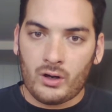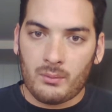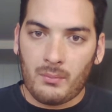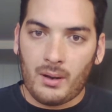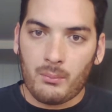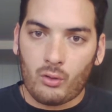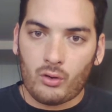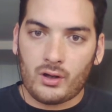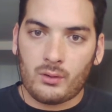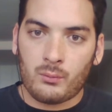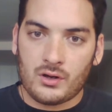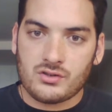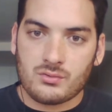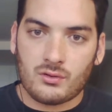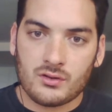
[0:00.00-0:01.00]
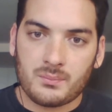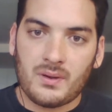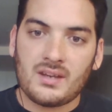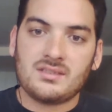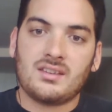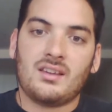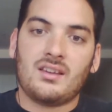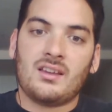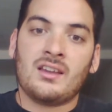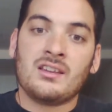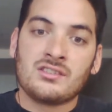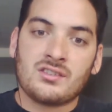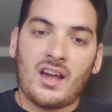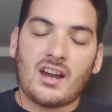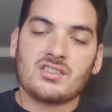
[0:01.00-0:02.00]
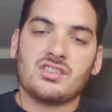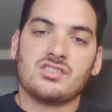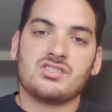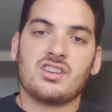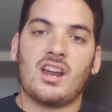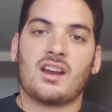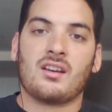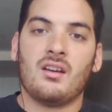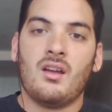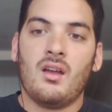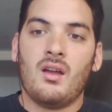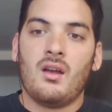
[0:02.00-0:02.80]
of my morning rituals basically is to actually check